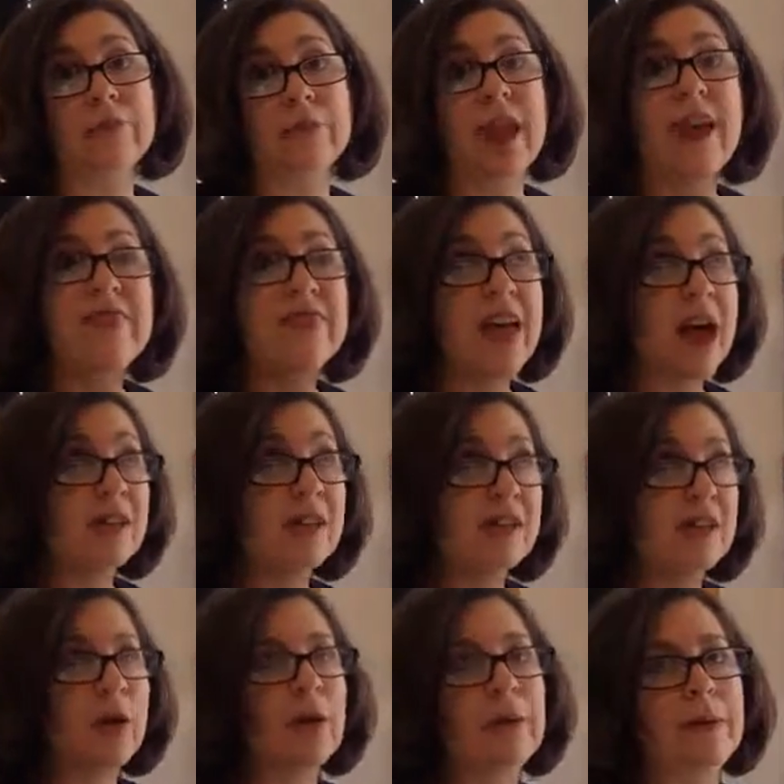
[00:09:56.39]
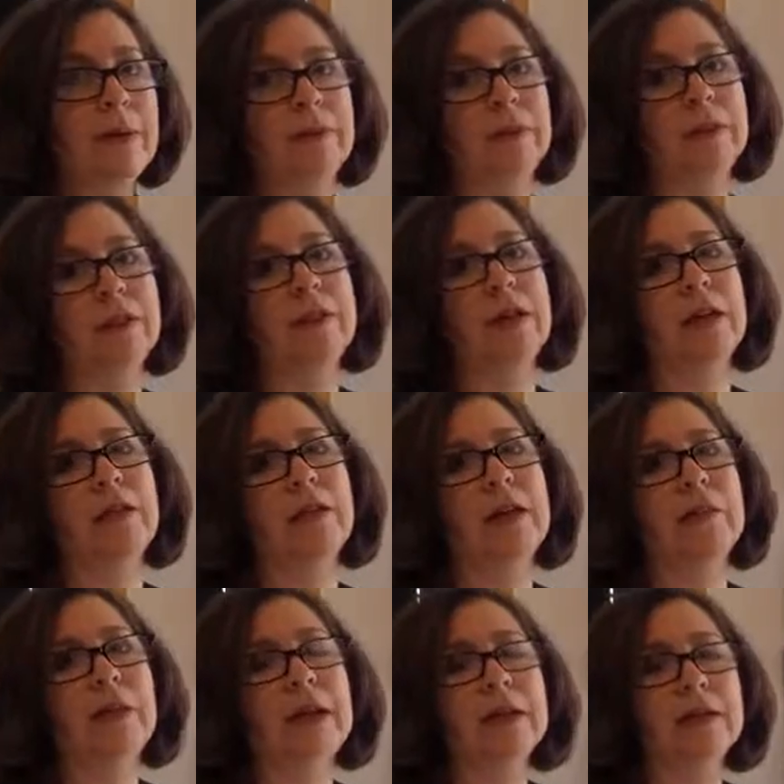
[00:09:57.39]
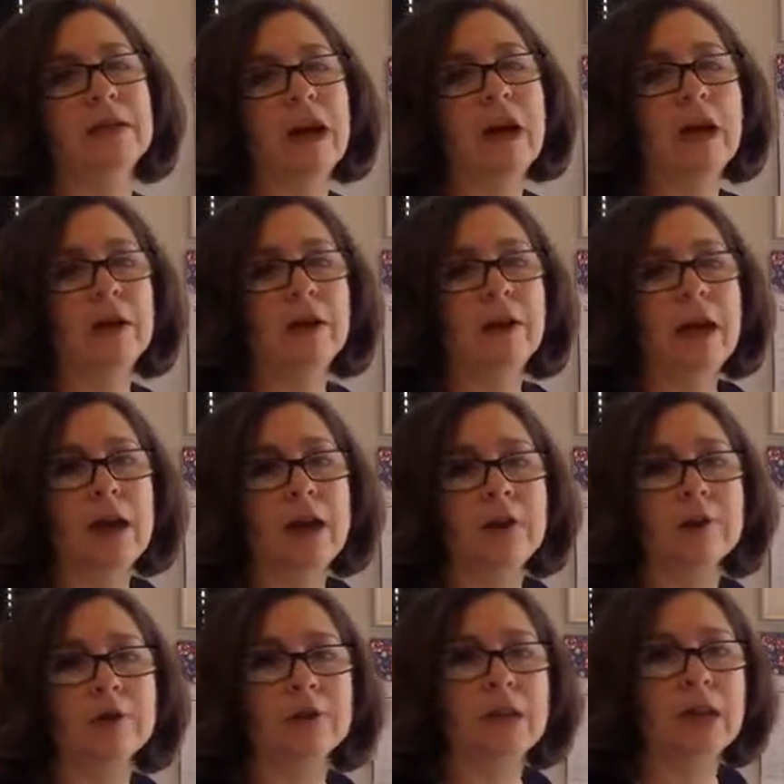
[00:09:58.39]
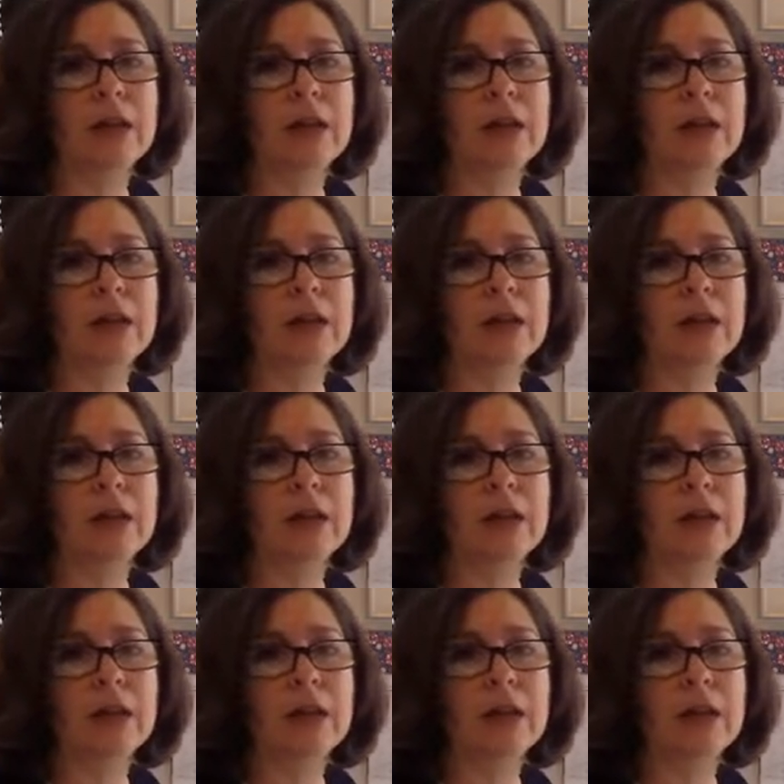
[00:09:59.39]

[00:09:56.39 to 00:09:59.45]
And that's how I'm able to decorate my entire house